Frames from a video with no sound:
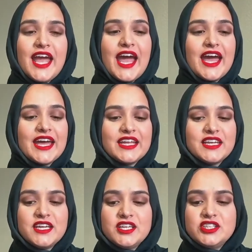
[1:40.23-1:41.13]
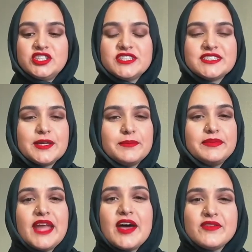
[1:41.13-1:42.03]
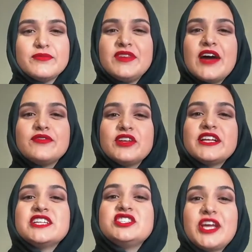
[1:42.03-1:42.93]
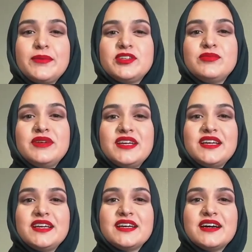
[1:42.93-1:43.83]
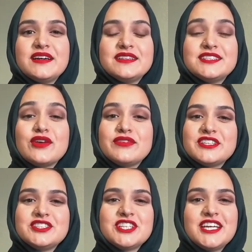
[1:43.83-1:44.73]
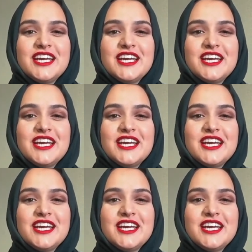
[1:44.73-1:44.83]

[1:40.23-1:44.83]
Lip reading: and just not feeling ashamed to be selfish.